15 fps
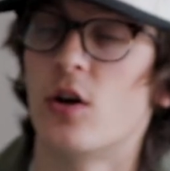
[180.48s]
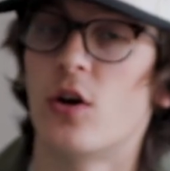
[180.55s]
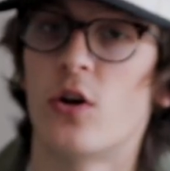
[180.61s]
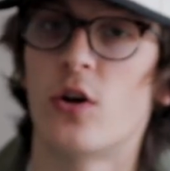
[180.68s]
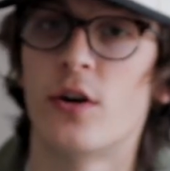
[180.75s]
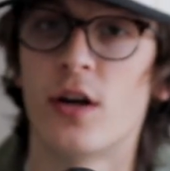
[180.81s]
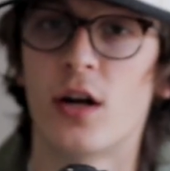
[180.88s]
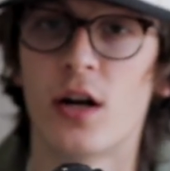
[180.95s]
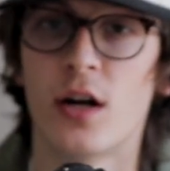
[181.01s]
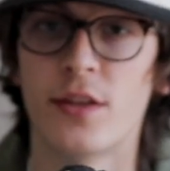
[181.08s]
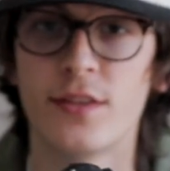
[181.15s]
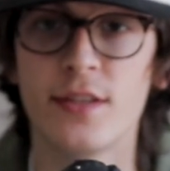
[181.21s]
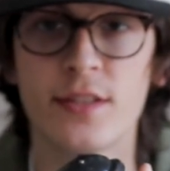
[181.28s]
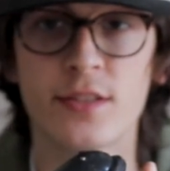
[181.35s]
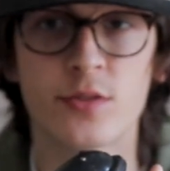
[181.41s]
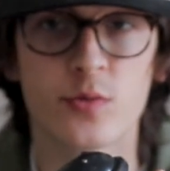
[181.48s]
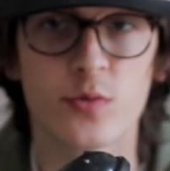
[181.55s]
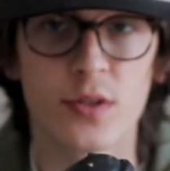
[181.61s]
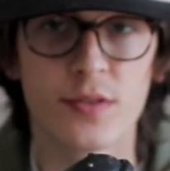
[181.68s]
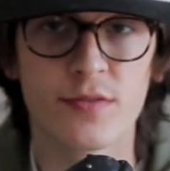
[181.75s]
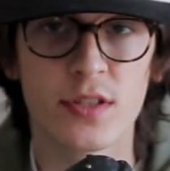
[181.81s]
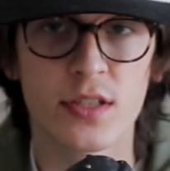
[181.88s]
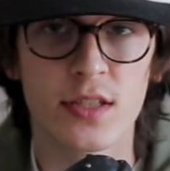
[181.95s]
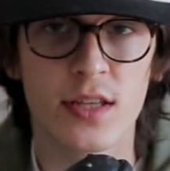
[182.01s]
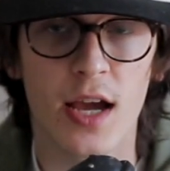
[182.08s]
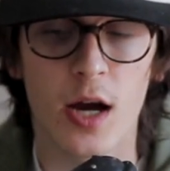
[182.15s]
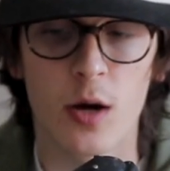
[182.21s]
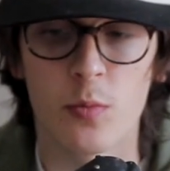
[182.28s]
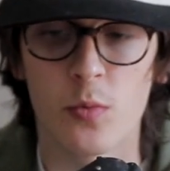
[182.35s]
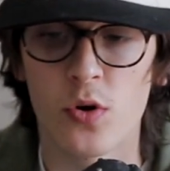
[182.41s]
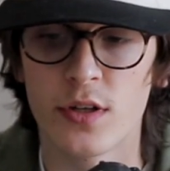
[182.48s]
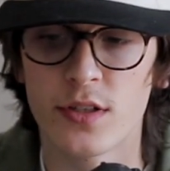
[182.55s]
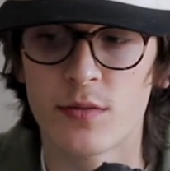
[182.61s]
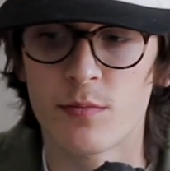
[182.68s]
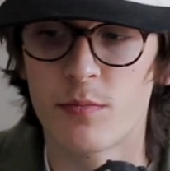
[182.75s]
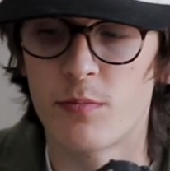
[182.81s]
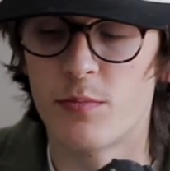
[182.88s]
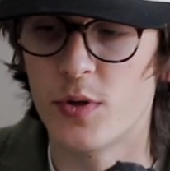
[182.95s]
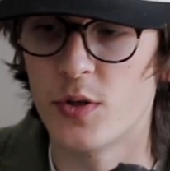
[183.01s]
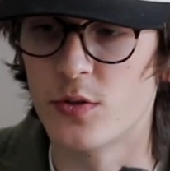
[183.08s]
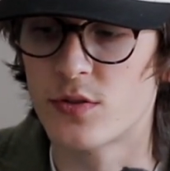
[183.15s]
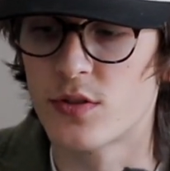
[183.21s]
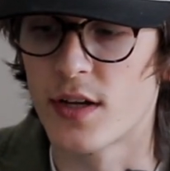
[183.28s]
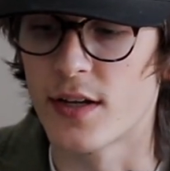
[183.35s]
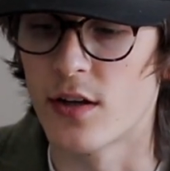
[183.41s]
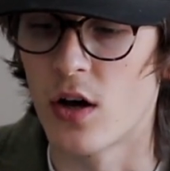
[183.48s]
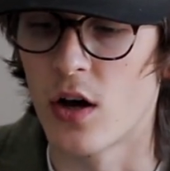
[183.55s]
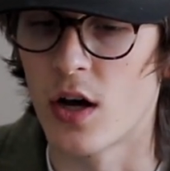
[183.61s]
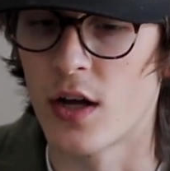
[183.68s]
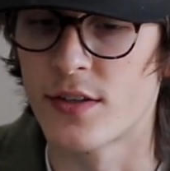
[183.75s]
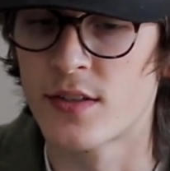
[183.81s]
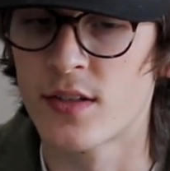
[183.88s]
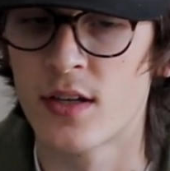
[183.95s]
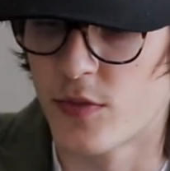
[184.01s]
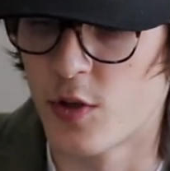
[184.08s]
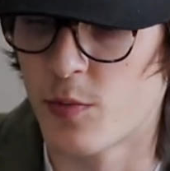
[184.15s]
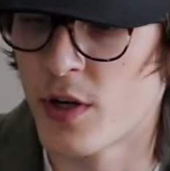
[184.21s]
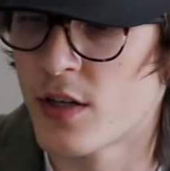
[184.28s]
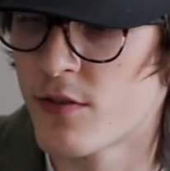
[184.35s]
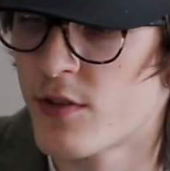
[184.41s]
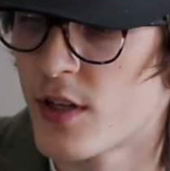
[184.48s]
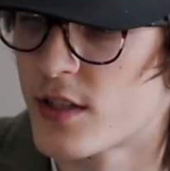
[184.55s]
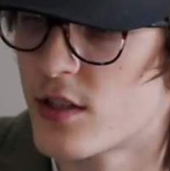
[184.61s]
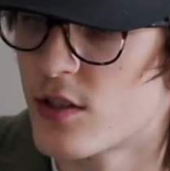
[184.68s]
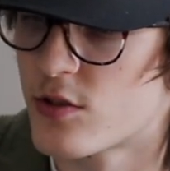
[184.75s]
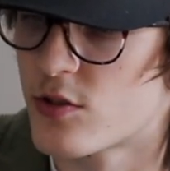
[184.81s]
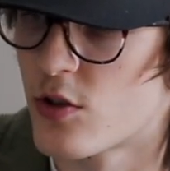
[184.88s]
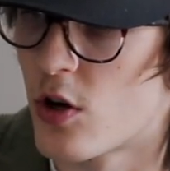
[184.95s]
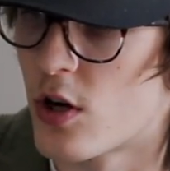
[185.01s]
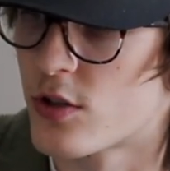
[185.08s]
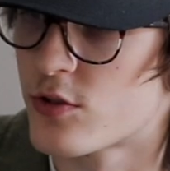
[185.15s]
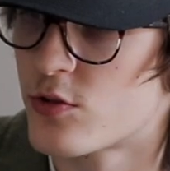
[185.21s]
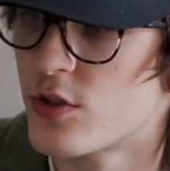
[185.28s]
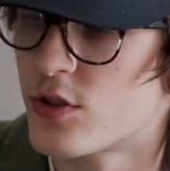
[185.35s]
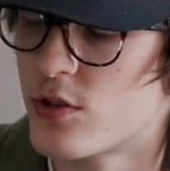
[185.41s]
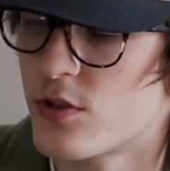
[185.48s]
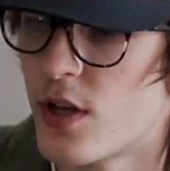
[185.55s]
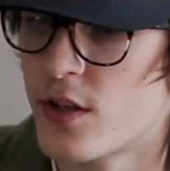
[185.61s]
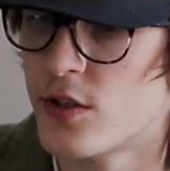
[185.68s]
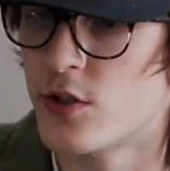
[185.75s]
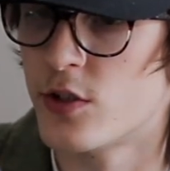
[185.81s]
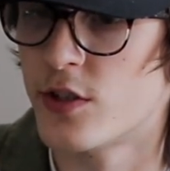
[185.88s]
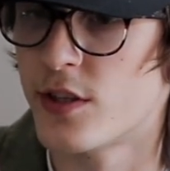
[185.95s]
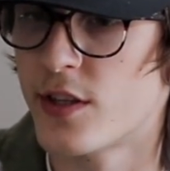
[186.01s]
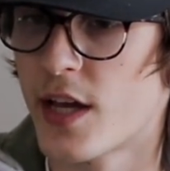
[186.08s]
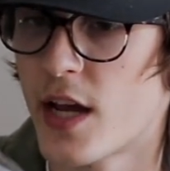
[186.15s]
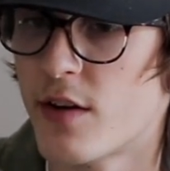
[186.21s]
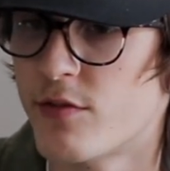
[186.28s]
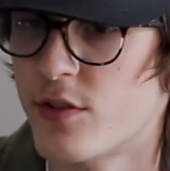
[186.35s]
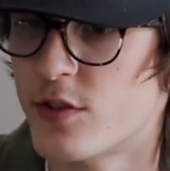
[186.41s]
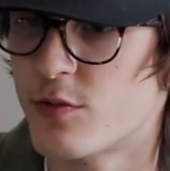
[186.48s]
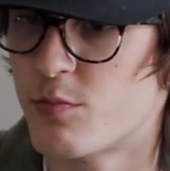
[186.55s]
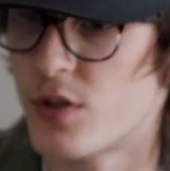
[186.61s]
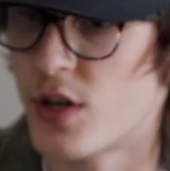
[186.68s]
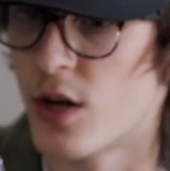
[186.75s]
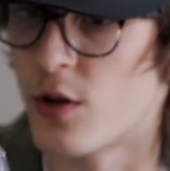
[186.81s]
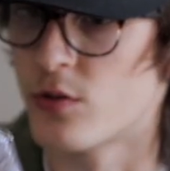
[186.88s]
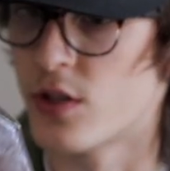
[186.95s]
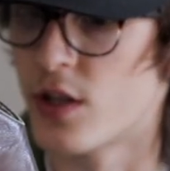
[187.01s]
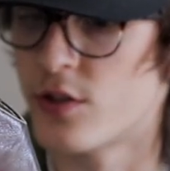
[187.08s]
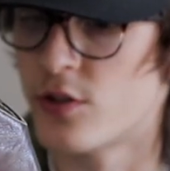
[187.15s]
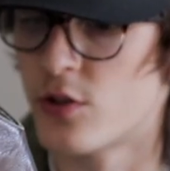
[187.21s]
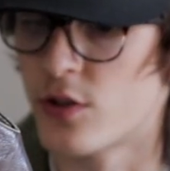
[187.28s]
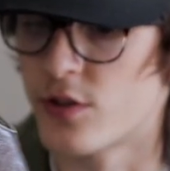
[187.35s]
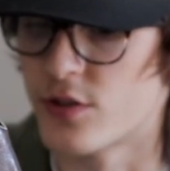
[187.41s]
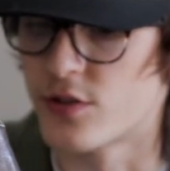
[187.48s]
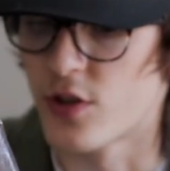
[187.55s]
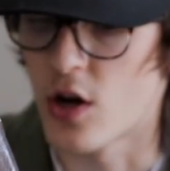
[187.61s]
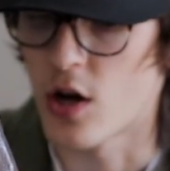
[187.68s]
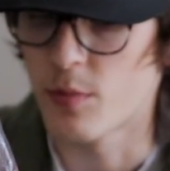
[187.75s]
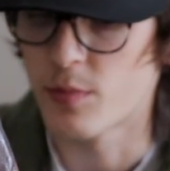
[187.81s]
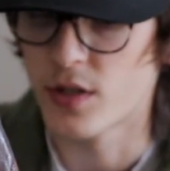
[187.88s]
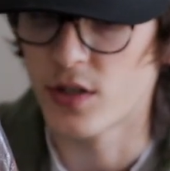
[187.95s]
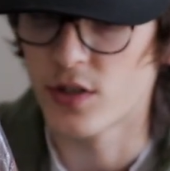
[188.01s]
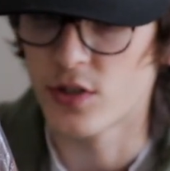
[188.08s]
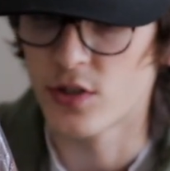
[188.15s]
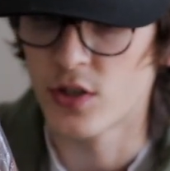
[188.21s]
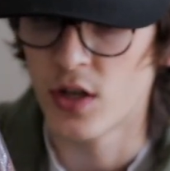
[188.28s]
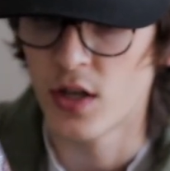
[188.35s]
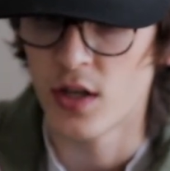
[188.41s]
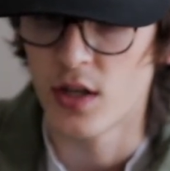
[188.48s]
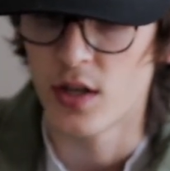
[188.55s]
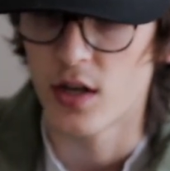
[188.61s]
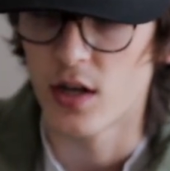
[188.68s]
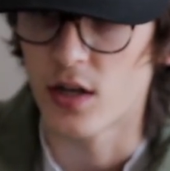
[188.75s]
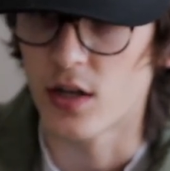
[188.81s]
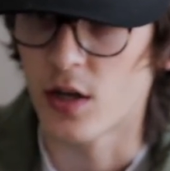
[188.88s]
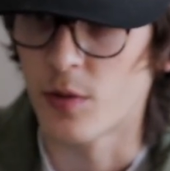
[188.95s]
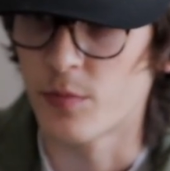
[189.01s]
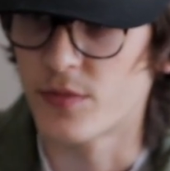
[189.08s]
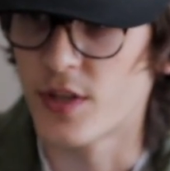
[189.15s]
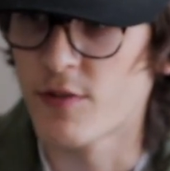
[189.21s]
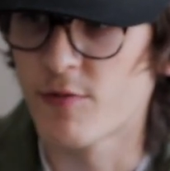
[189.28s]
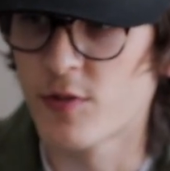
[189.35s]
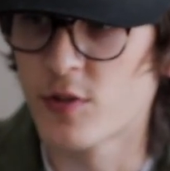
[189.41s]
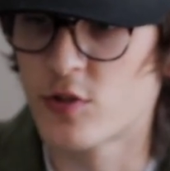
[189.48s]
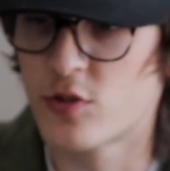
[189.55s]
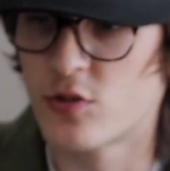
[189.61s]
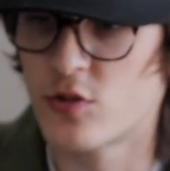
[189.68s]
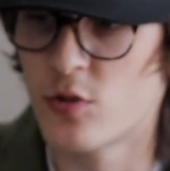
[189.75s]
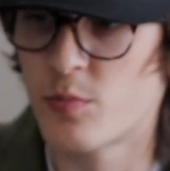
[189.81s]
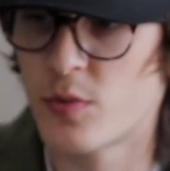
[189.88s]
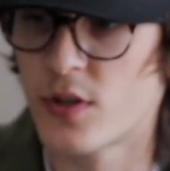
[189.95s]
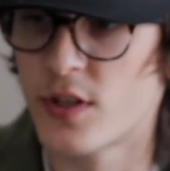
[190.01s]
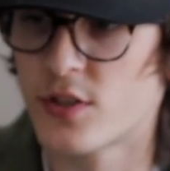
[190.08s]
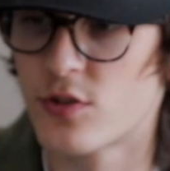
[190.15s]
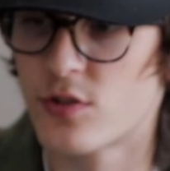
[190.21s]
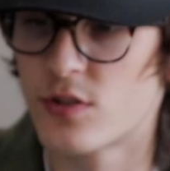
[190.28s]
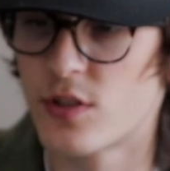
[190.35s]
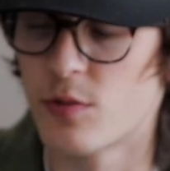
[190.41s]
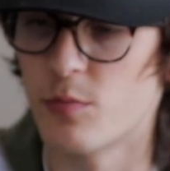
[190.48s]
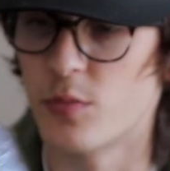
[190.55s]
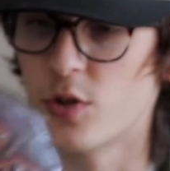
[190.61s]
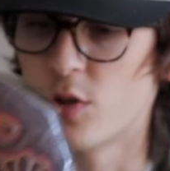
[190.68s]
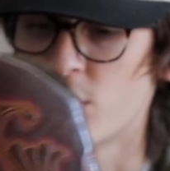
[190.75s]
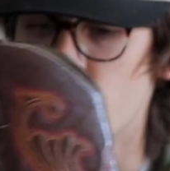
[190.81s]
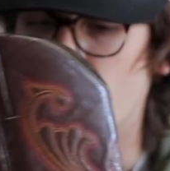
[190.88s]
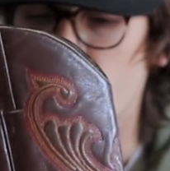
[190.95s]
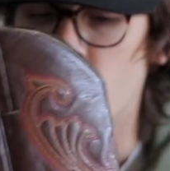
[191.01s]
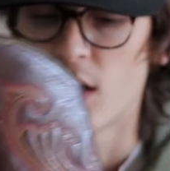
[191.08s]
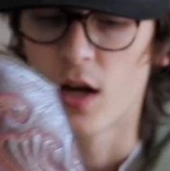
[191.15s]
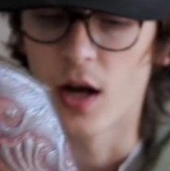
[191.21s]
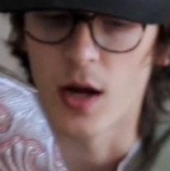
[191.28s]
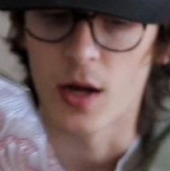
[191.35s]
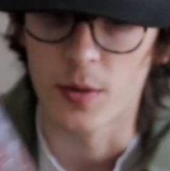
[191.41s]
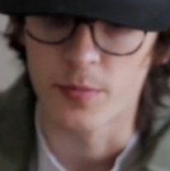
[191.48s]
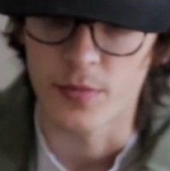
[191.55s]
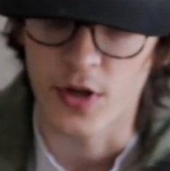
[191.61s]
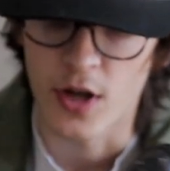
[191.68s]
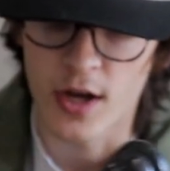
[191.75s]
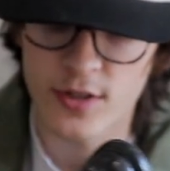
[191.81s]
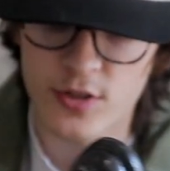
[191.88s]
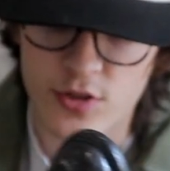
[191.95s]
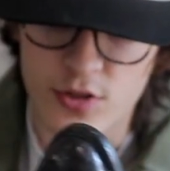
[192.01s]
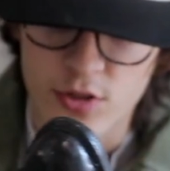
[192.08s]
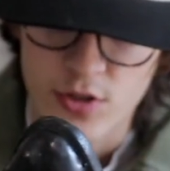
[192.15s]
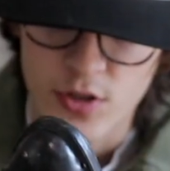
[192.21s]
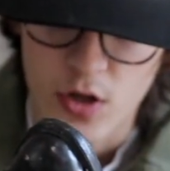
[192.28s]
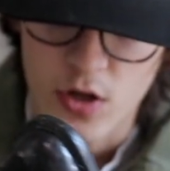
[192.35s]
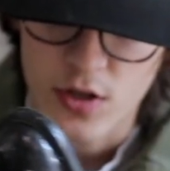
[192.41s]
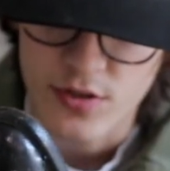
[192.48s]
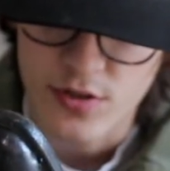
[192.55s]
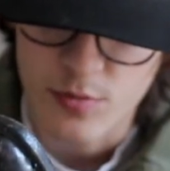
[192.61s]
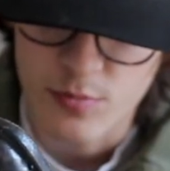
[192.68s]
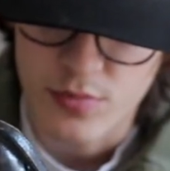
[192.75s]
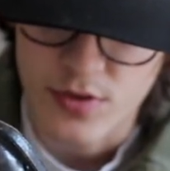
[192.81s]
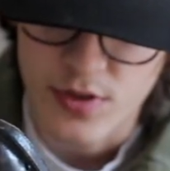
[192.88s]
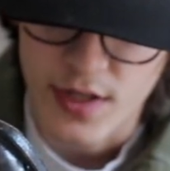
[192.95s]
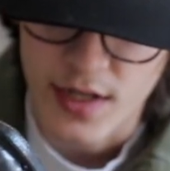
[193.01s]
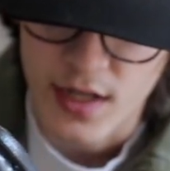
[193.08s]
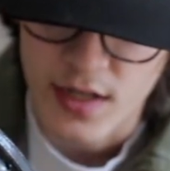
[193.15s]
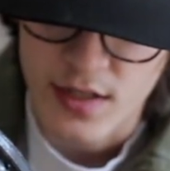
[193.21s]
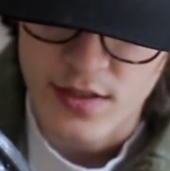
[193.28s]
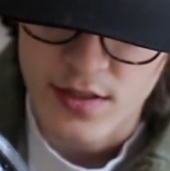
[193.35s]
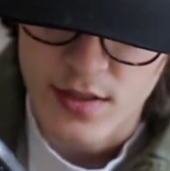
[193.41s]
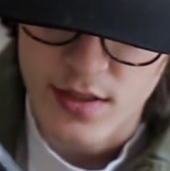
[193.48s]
are these thrifted Cowboy boots I got. They're made of like this ostrich leather, and then they have this brown leather on the top here. Definitely super interesting boot. I'm not sure on the brand.